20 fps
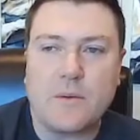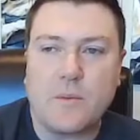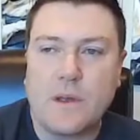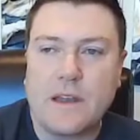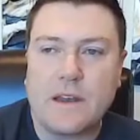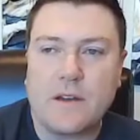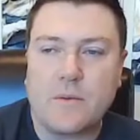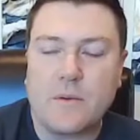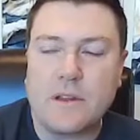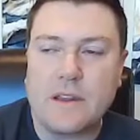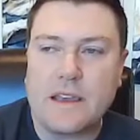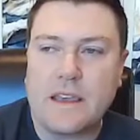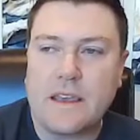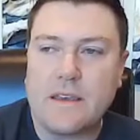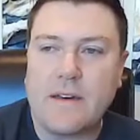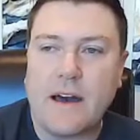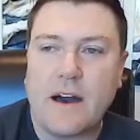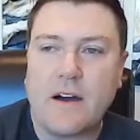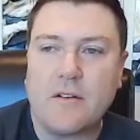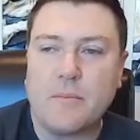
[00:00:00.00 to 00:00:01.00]
we didn't really
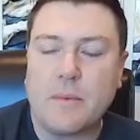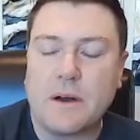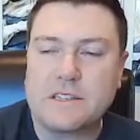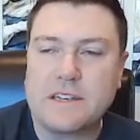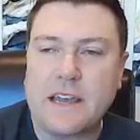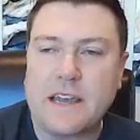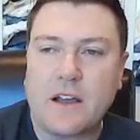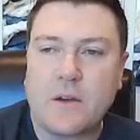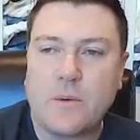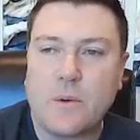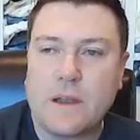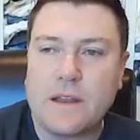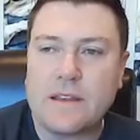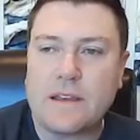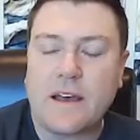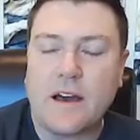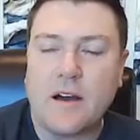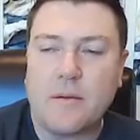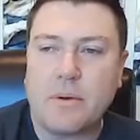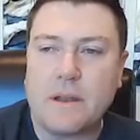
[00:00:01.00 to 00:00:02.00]
give out much equity in the
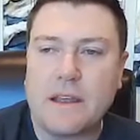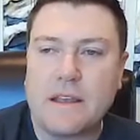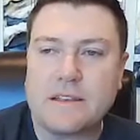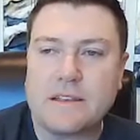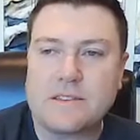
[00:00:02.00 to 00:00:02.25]
company.